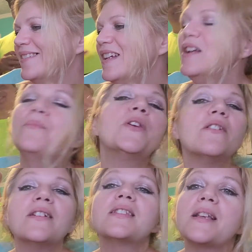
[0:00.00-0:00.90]
There
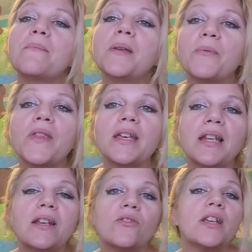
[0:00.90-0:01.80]
are some people that can
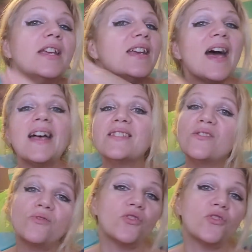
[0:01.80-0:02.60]
handle it. He has no